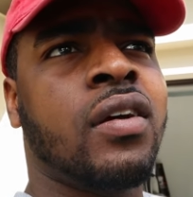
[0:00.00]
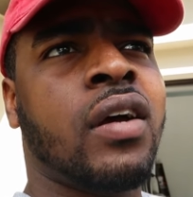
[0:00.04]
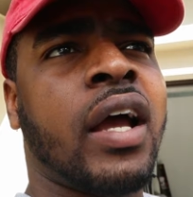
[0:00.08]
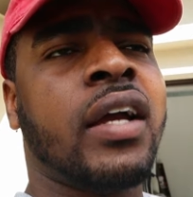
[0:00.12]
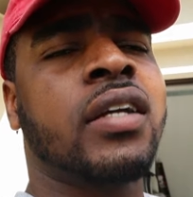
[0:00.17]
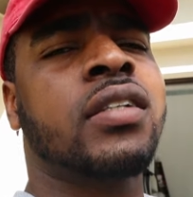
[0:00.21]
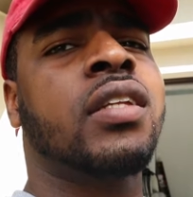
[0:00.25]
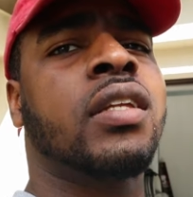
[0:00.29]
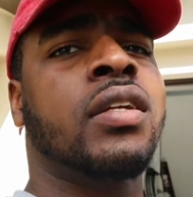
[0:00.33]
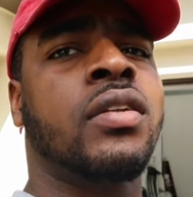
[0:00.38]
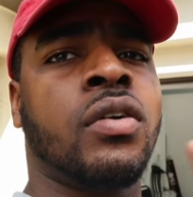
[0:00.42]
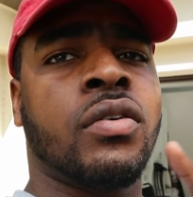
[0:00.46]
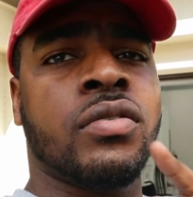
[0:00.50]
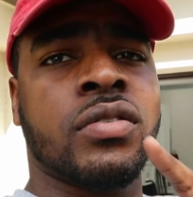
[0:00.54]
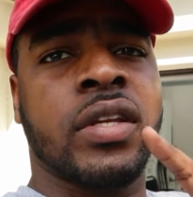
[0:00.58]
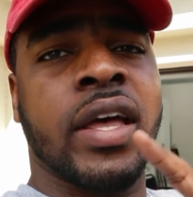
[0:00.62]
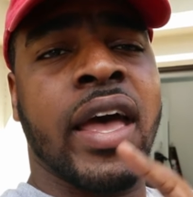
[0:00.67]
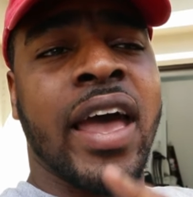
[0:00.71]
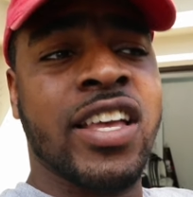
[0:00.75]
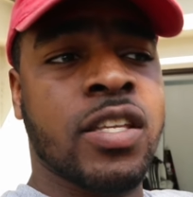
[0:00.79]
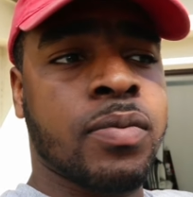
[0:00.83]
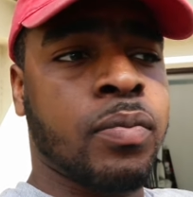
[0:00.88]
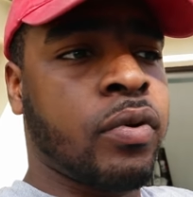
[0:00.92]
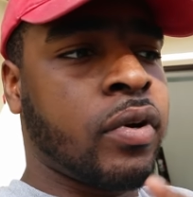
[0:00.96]
Actually, you know, it's
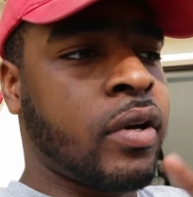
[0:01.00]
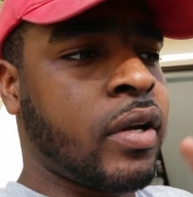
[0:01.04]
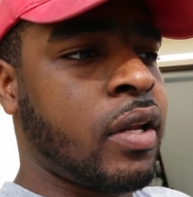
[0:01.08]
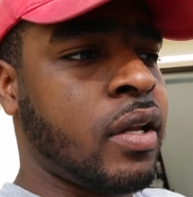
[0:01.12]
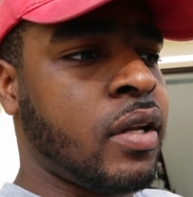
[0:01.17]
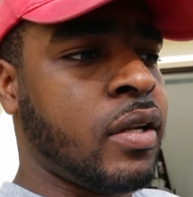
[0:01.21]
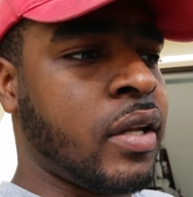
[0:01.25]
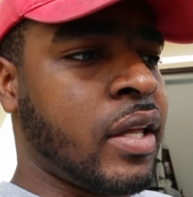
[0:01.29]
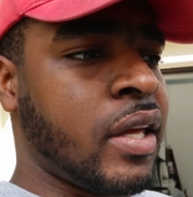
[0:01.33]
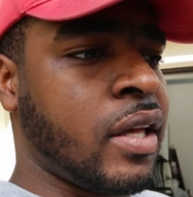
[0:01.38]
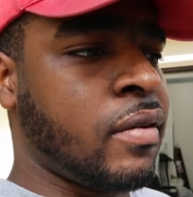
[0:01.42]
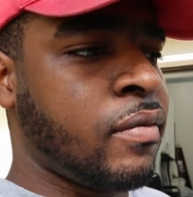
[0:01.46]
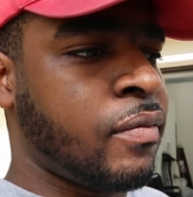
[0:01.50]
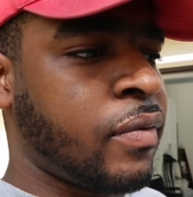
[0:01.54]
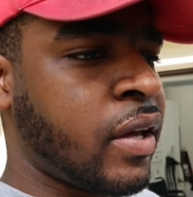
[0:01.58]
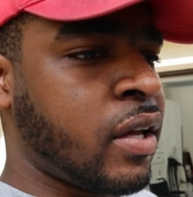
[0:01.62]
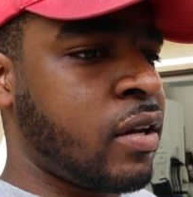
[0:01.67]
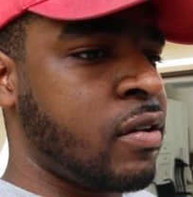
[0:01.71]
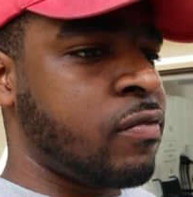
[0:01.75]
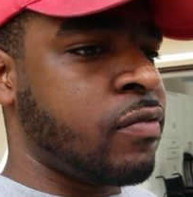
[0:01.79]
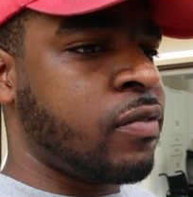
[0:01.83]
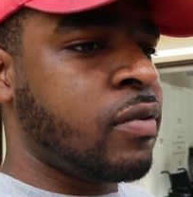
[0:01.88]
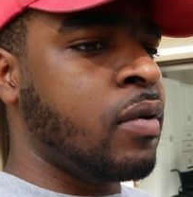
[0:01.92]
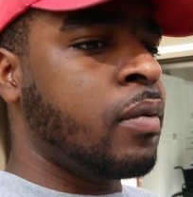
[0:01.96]
Hasport and
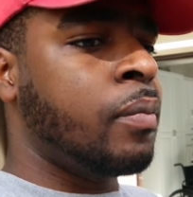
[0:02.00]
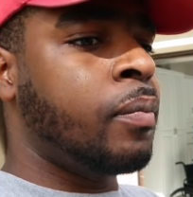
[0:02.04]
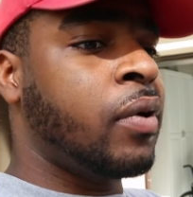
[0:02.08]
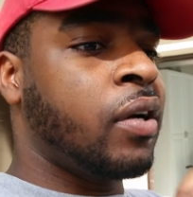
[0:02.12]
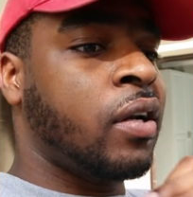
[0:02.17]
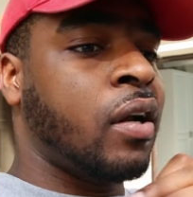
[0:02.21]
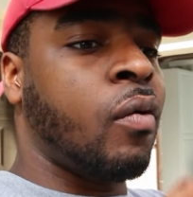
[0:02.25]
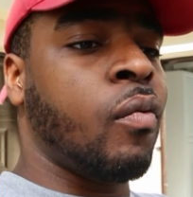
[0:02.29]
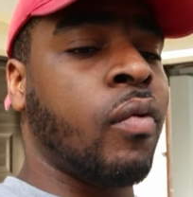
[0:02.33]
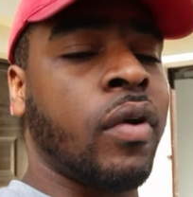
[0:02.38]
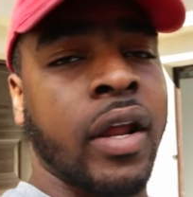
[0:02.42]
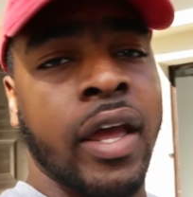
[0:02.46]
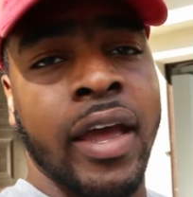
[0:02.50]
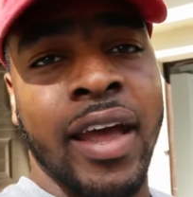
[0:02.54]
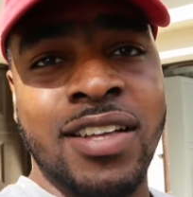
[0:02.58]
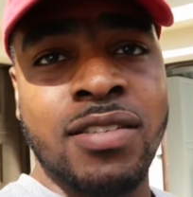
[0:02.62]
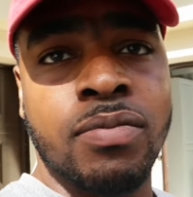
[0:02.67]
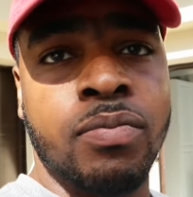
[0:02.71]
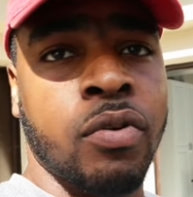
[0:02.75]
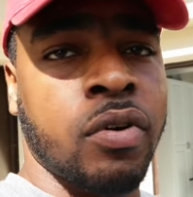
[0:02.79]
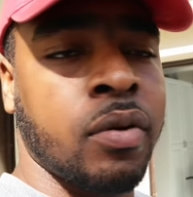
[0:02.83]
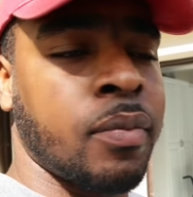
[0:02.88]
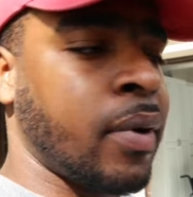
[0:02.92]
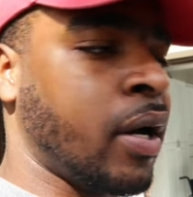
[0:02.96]
Innovative, but I want a
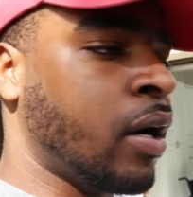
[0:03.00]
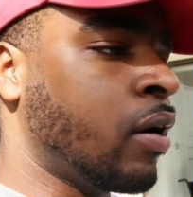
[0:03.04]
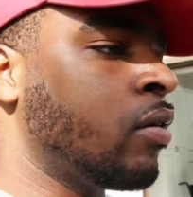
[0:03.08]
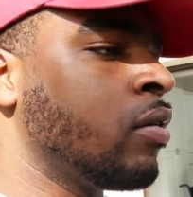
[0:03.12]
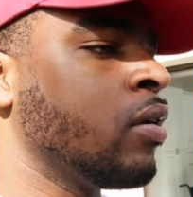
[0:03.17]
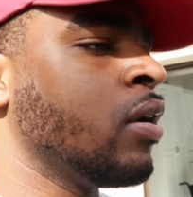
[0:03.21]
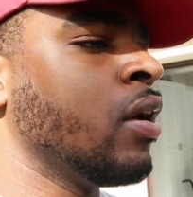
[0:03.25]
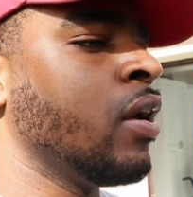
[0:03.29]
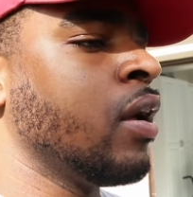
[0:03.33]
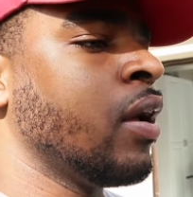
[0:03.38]
Hasport mount.